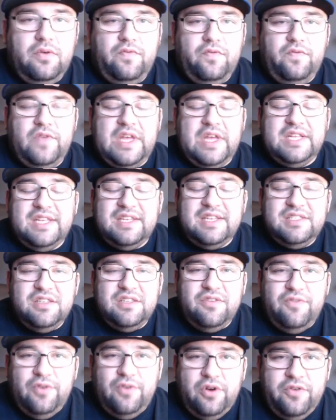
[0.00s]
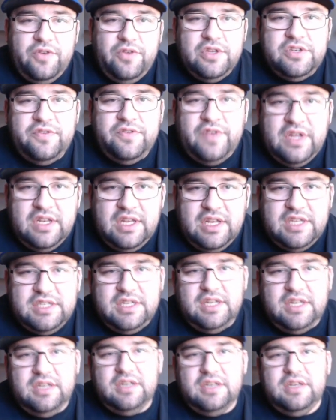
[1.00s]
Fantastic Four Future
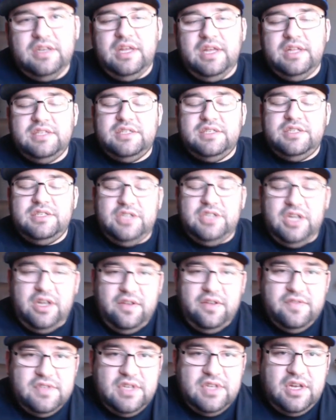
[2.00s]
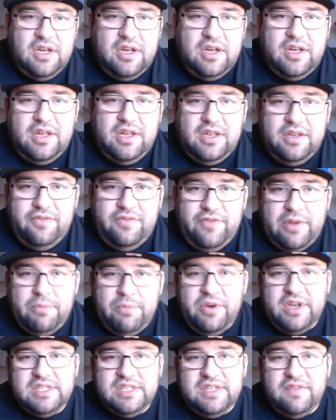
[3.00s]
Foundation hits shelves on
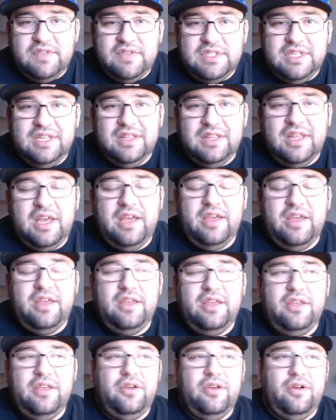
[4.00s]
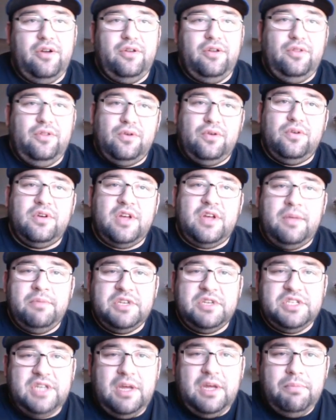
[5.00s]
February 17th at your local comic
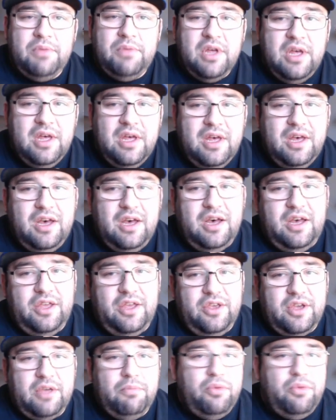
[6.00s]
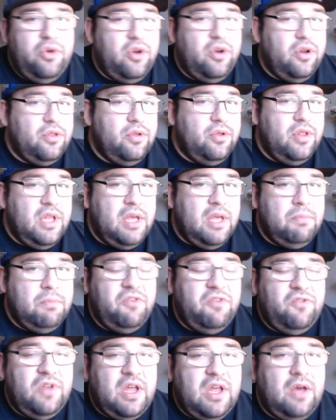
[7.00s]
shop. You can pre-order through them.
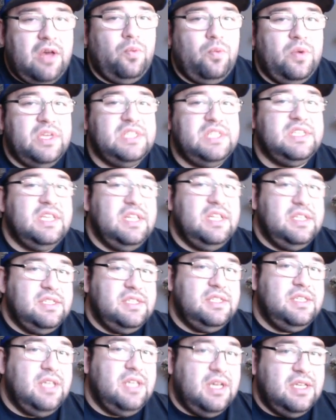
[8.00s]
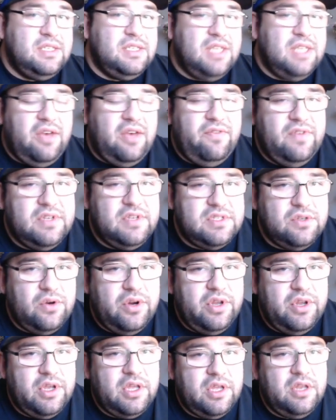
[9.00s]
If not, Wizkids does have a store
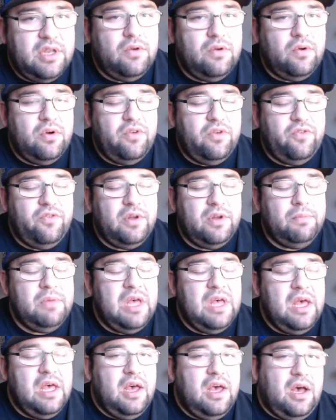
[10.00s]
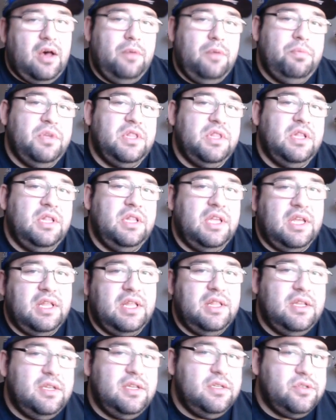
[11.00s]
you can order from. I'll put the link in
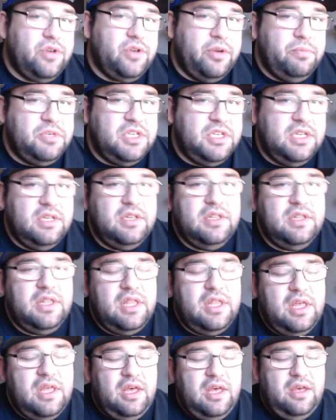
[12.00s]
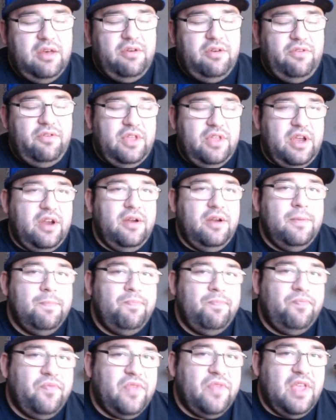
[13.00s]
the description there.
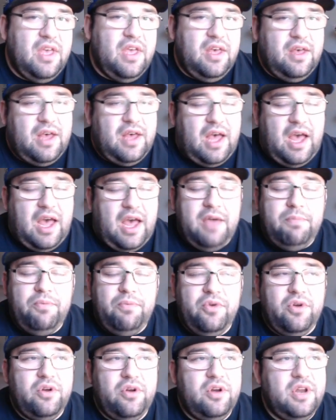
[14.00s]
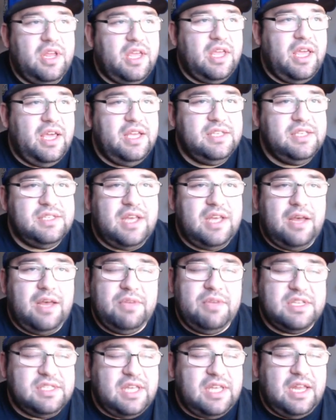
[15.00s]
I pre-ordered a case. I'm
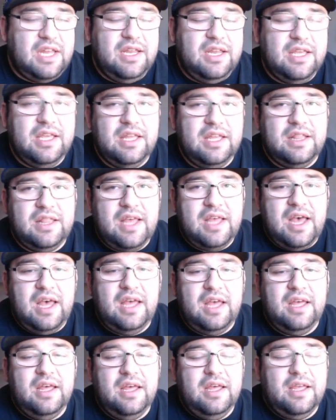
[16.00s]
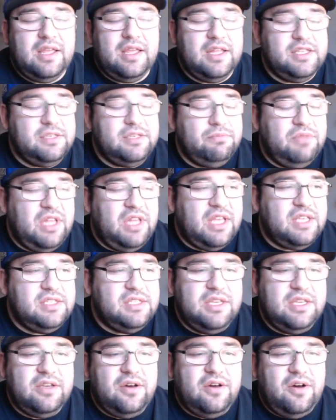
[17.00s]
excited to get that, get some
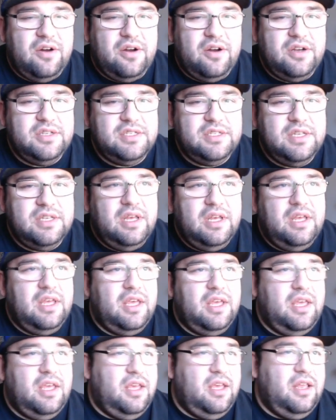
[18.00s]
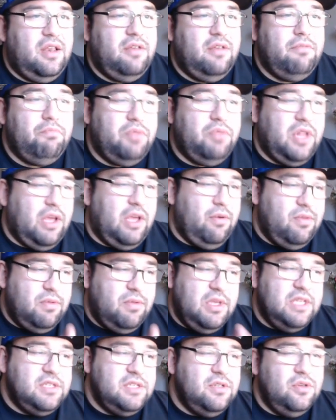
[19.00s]
legacy cards, and play with
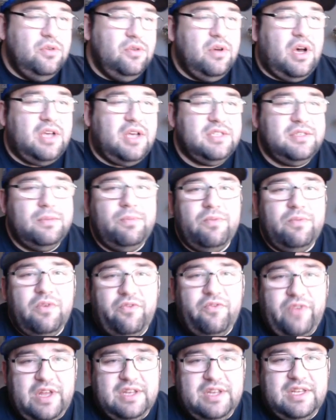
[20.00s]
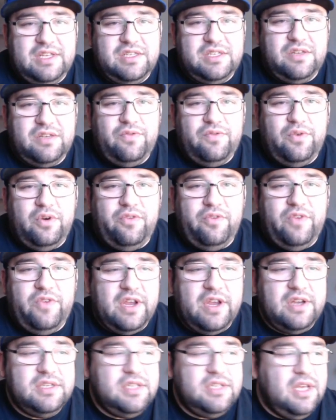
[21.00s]
these new awesome Fantastic Four
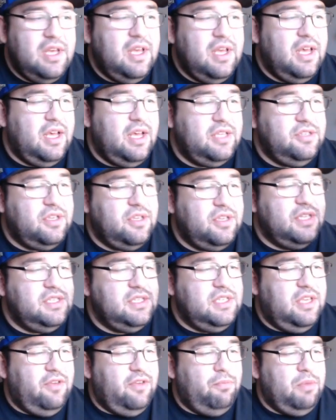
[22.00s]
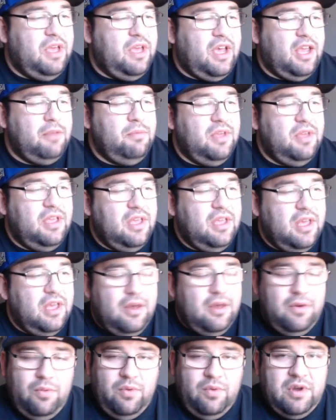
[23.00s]
figures. As you can see behind me,
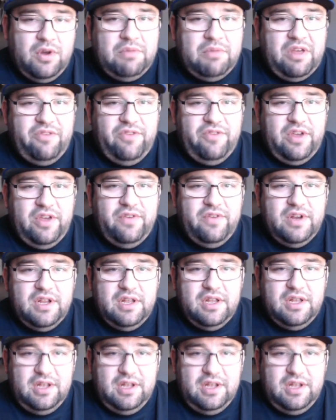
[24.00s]
one of my favorite